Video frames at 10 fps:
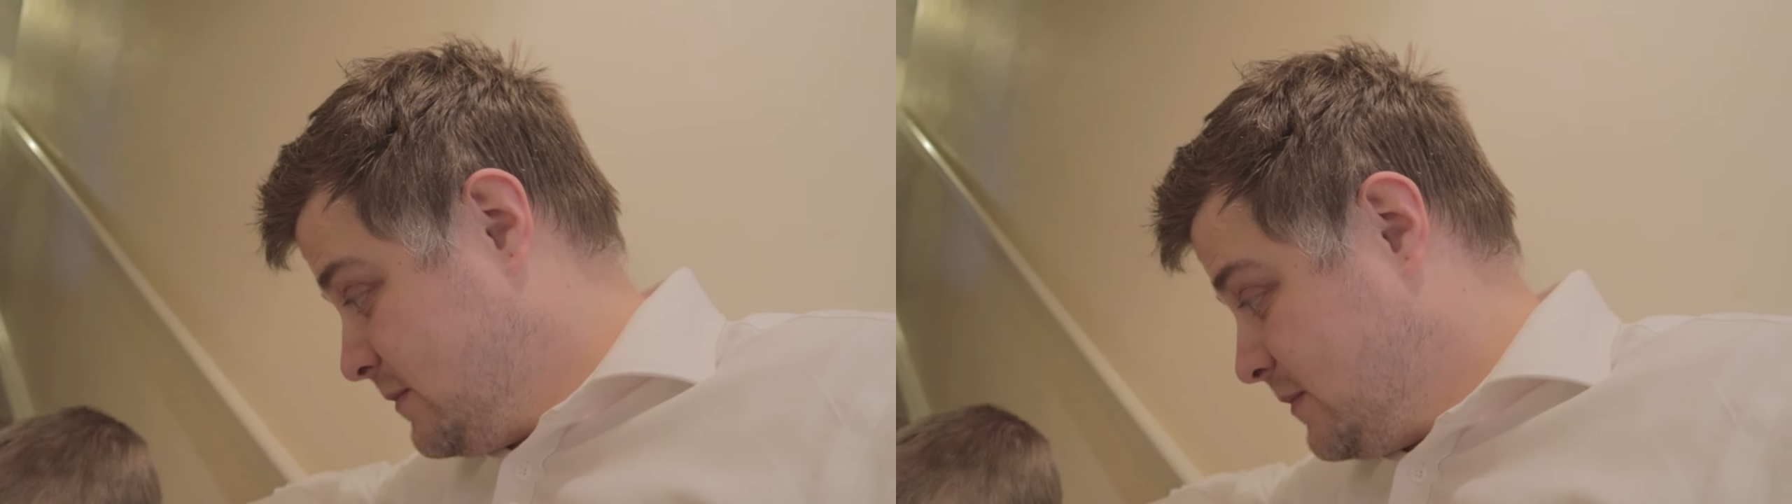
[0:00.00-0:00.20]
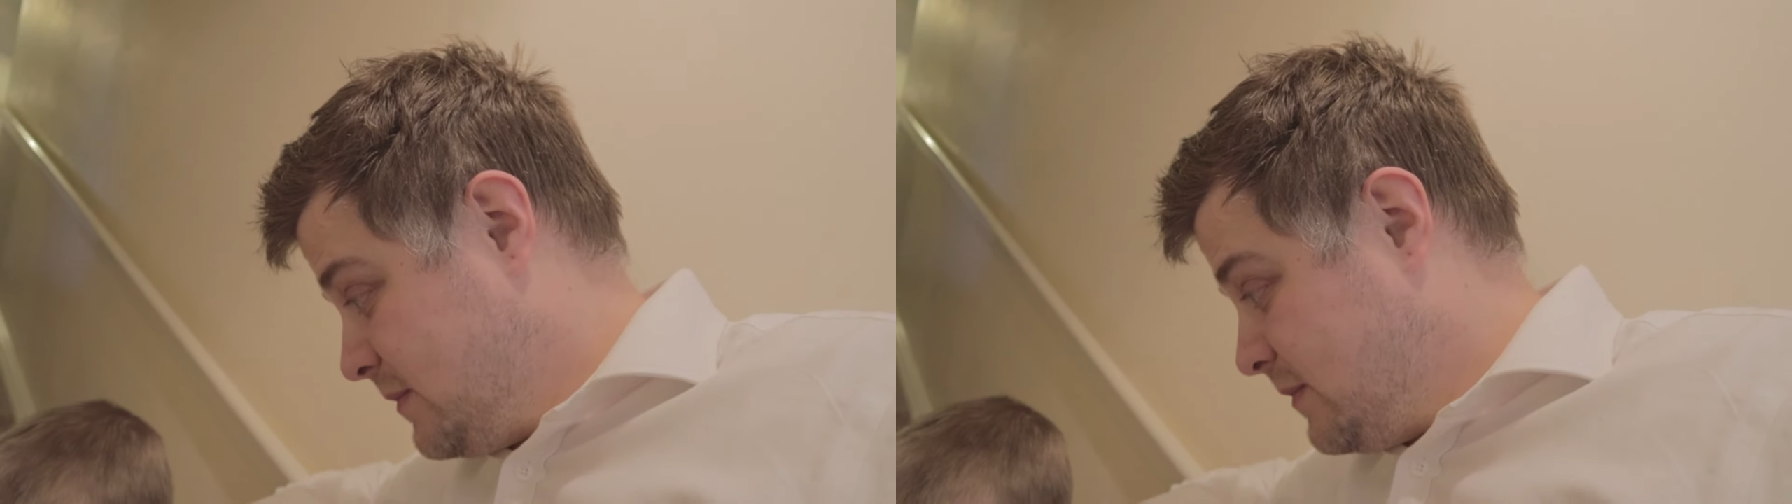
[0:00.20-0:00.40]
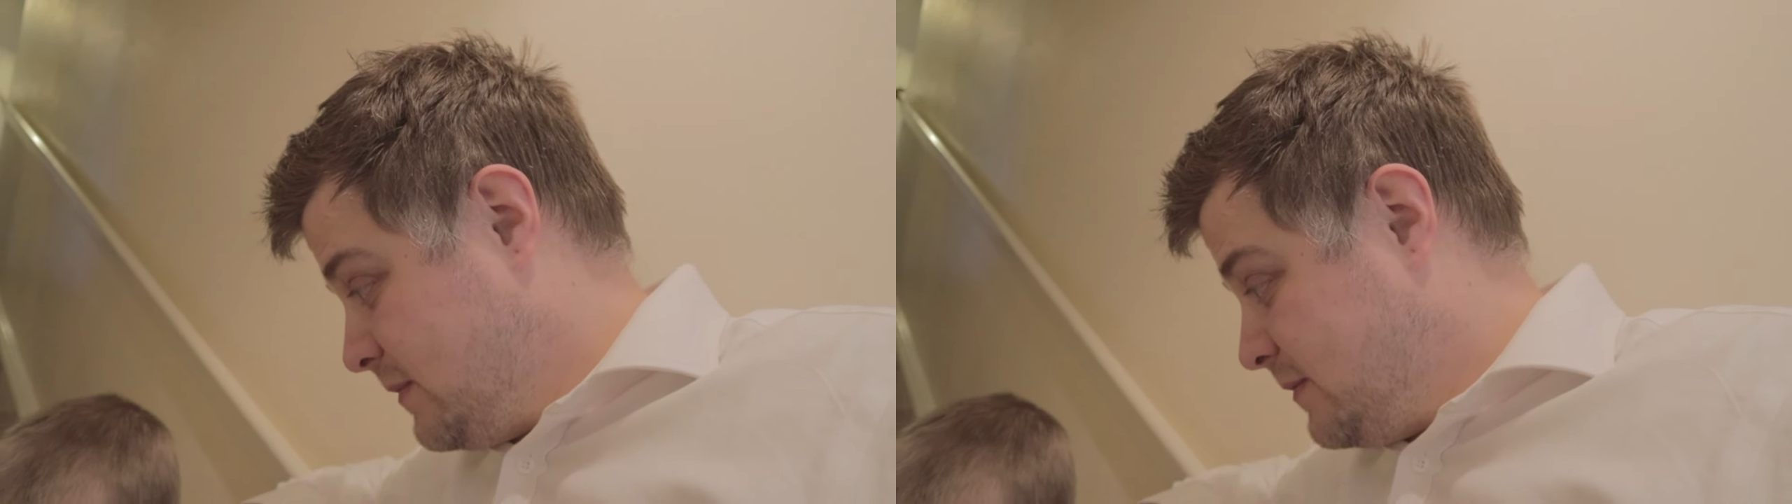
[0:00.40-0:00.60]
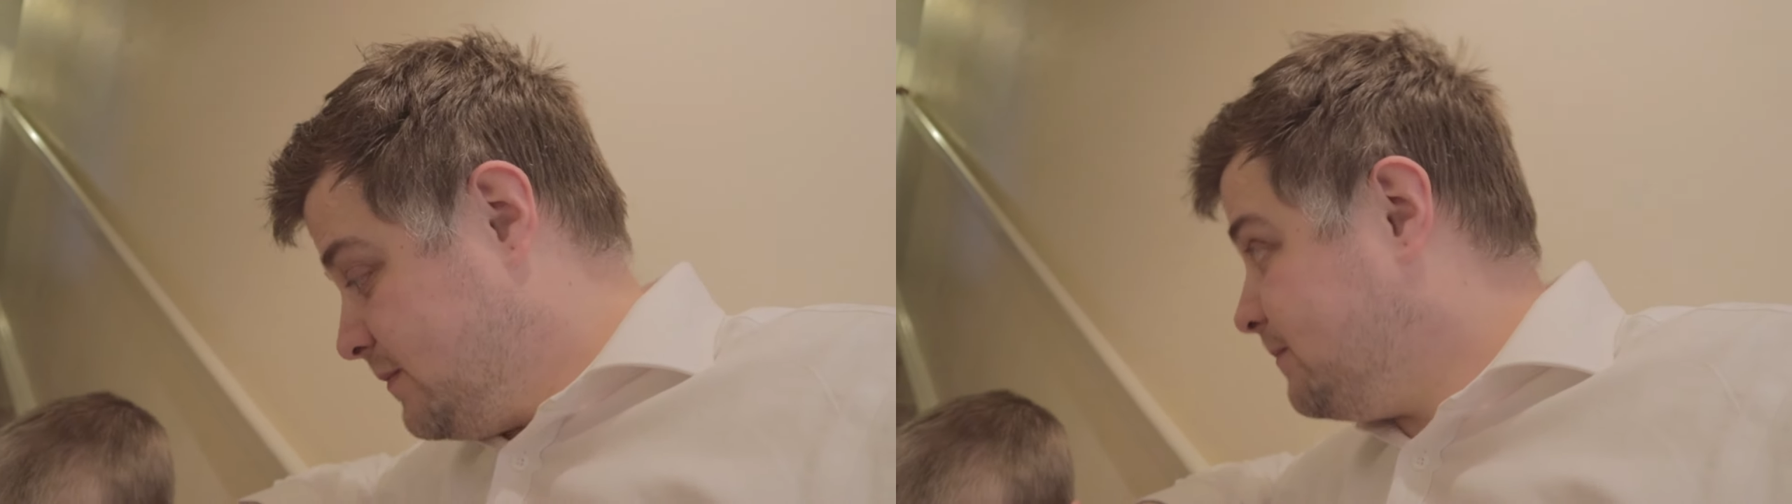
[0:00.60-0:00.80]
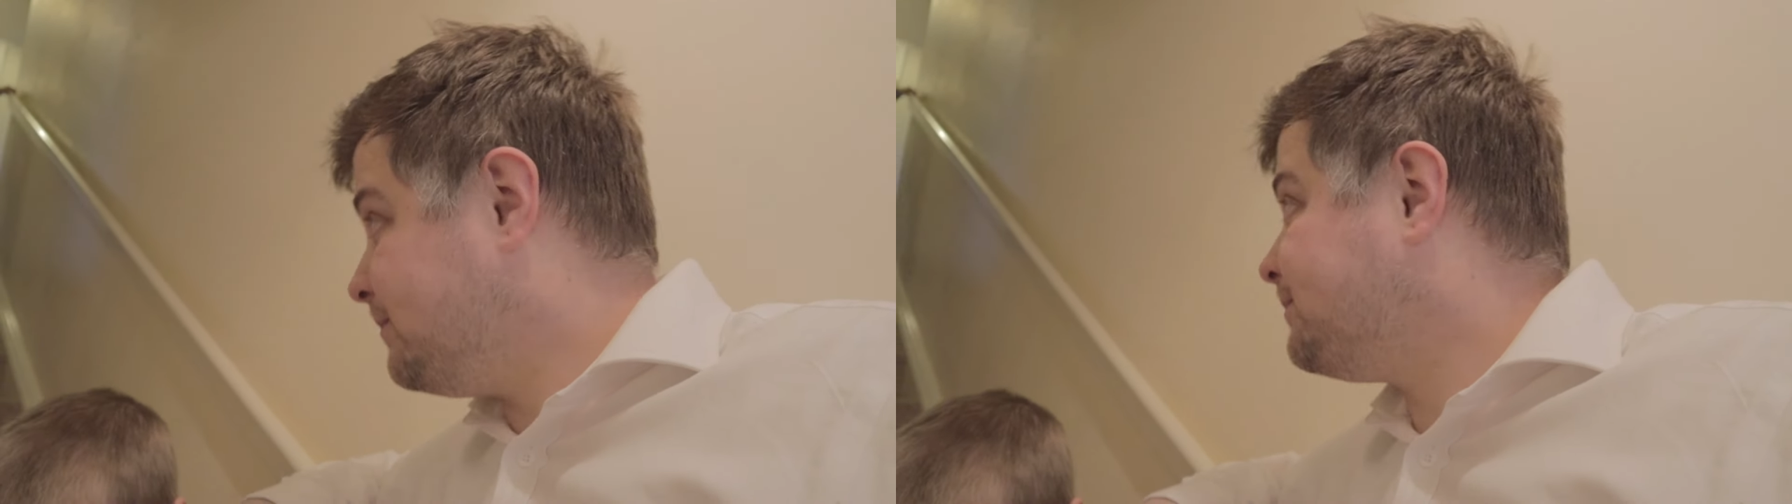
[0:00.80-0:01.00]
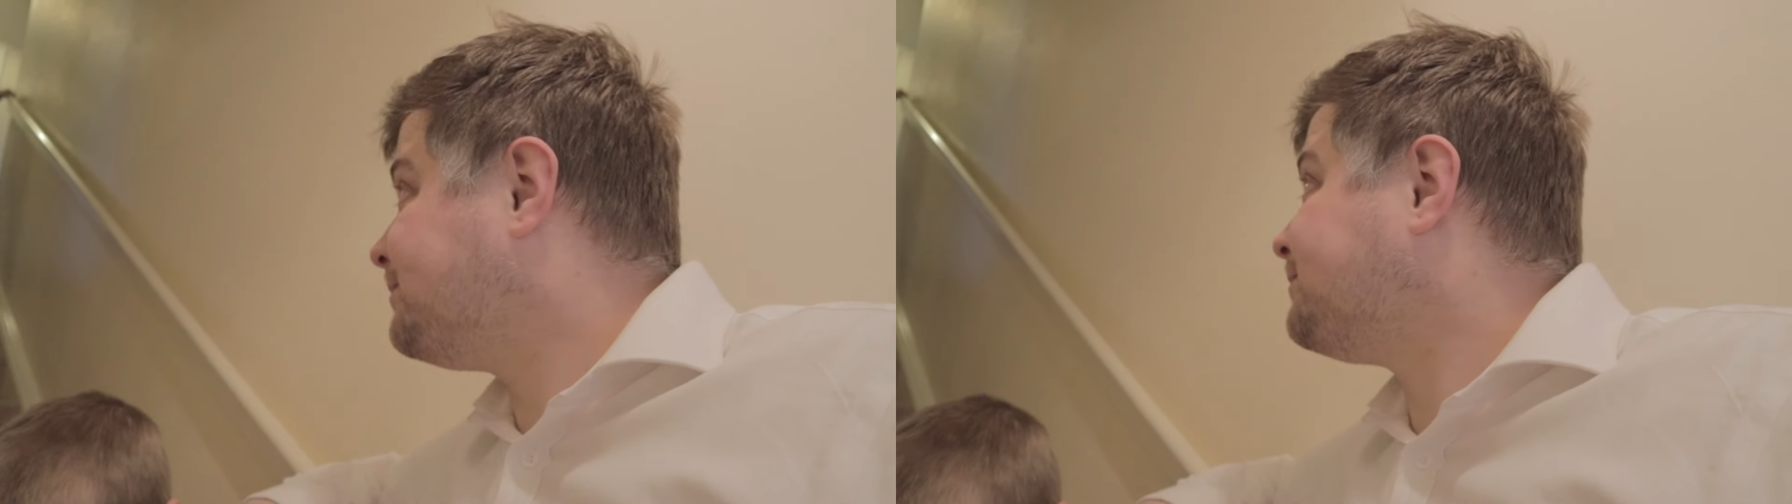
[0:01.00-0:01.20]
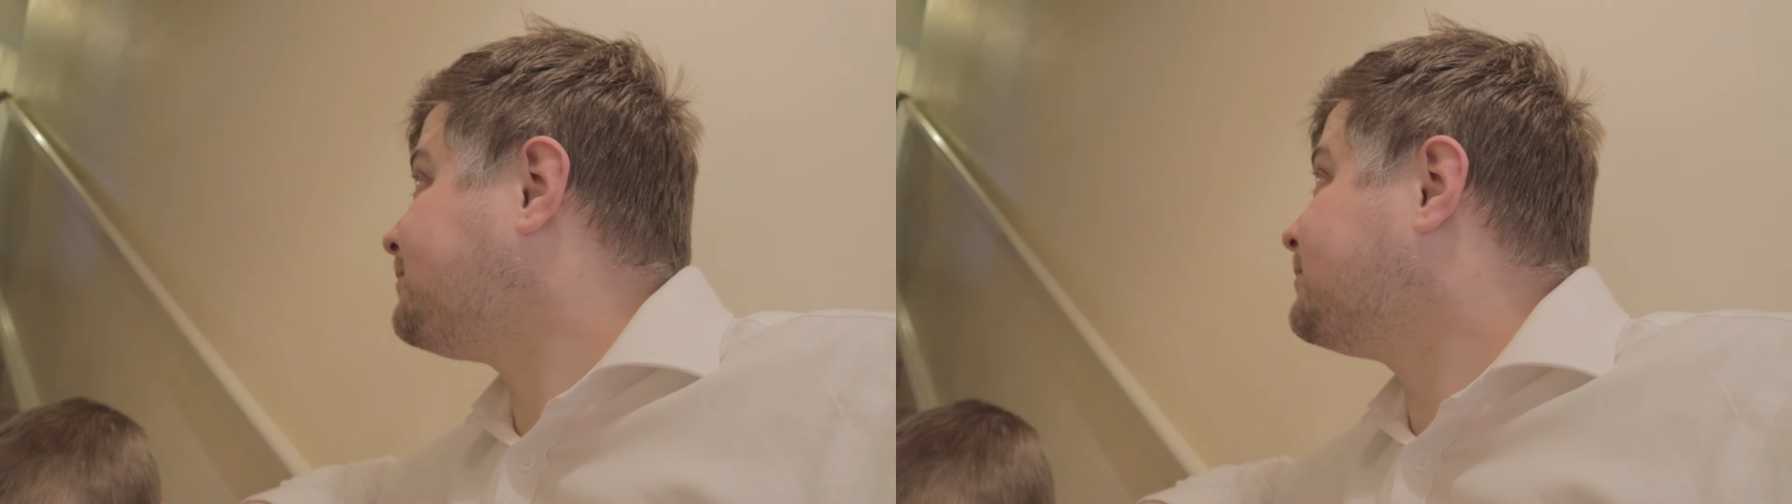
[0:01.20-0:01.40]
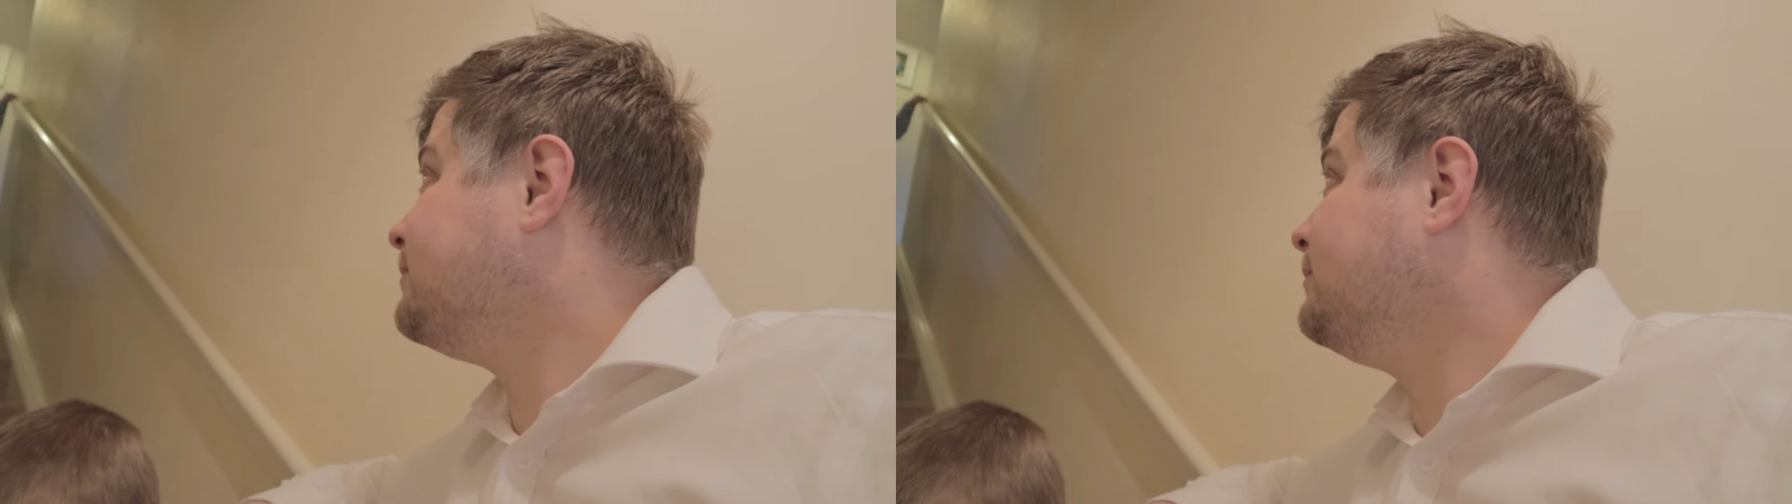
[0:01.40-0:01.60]
Last
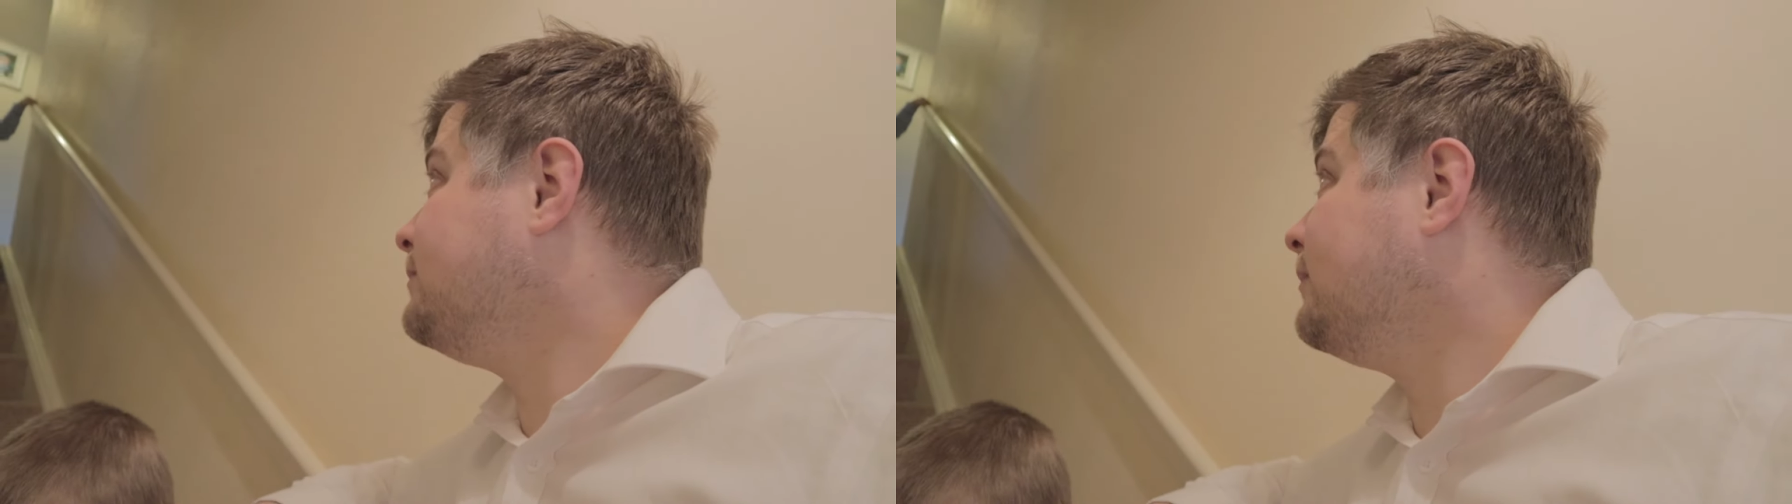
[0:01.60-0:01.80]
thing.